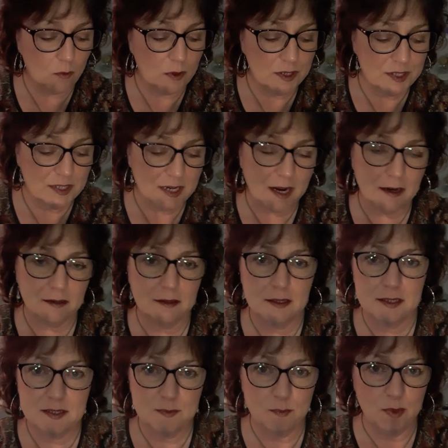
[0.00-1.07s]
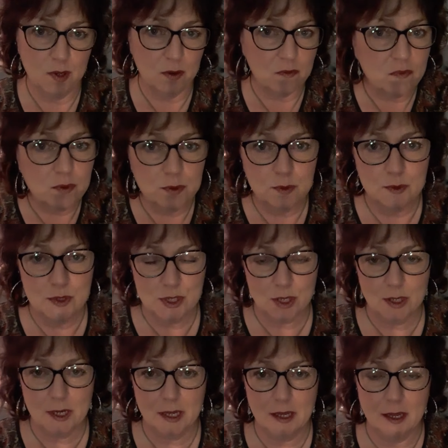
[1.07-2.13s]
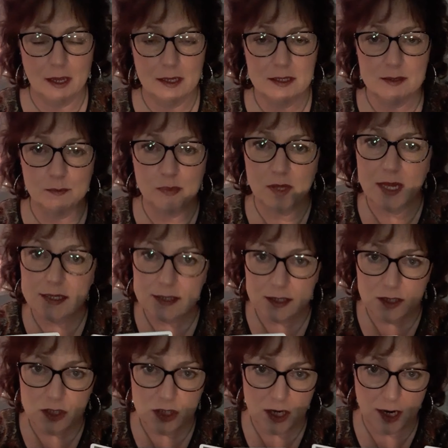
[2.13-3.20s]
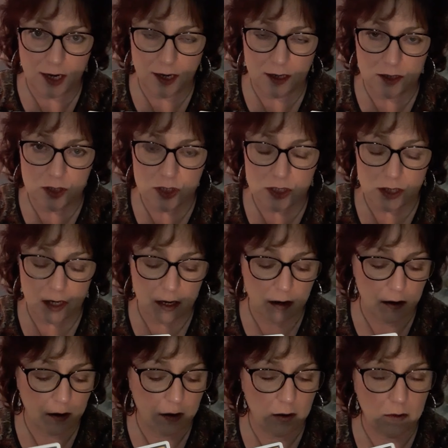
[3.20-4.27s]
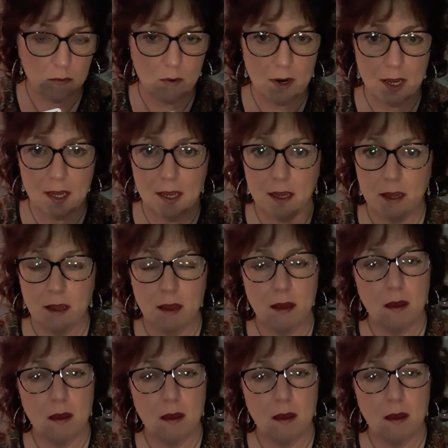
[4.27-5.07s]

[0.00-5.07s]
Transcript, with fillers: We're starting this beautiful new journey. It's a blessed change, right?